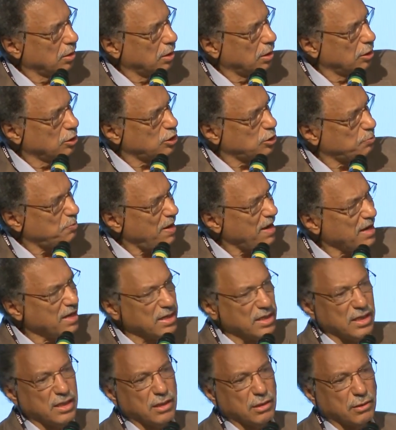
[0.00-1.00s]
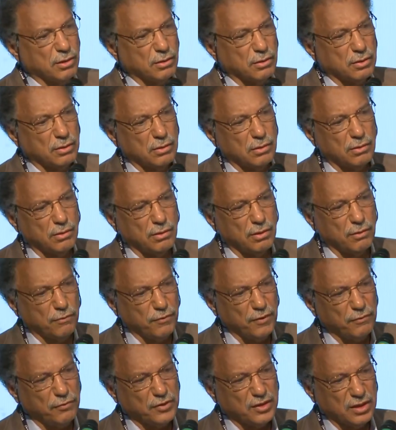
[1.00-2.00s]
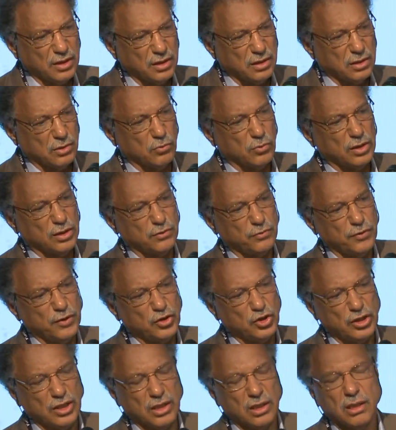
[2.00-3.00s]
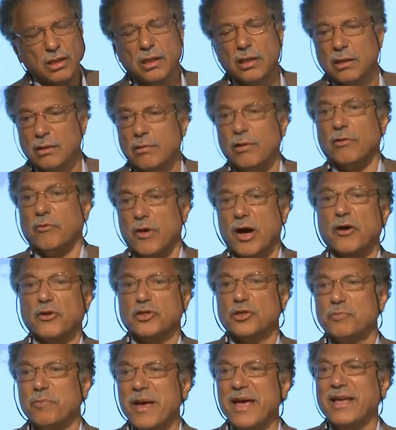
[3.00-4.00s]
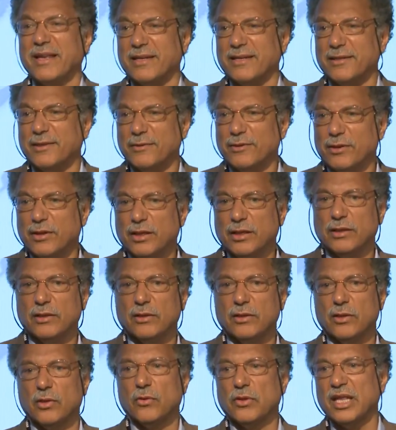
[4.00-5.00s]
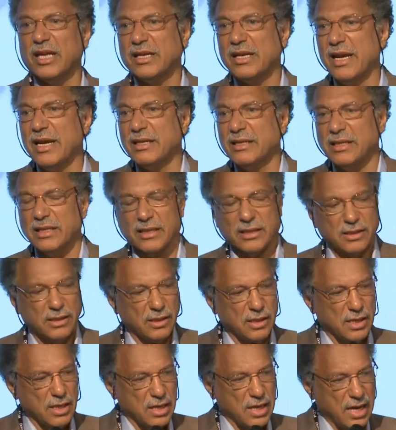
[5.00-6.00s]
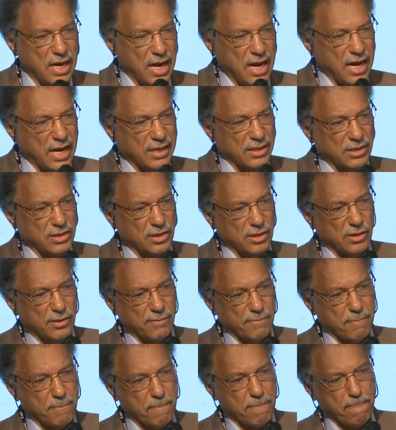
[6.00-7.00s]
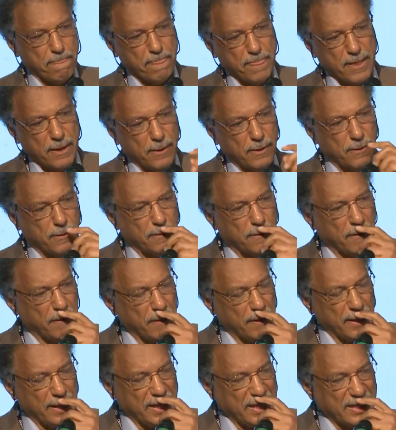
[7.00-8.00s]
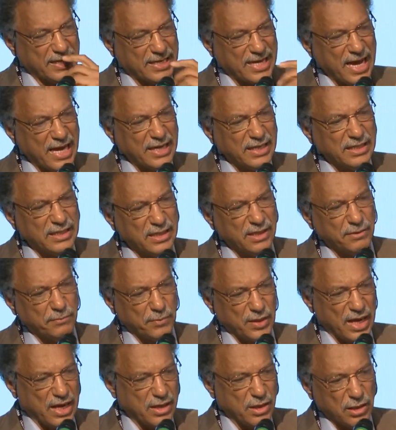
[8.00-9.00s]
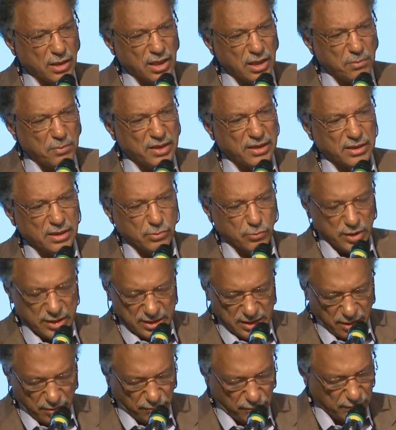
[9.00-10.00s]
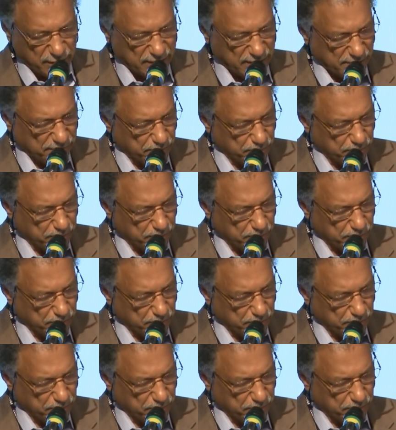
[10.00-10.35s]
Spain in the 50s was fishing around Spain in the North Atlantic, and in Canada, and a little bit in West Africa.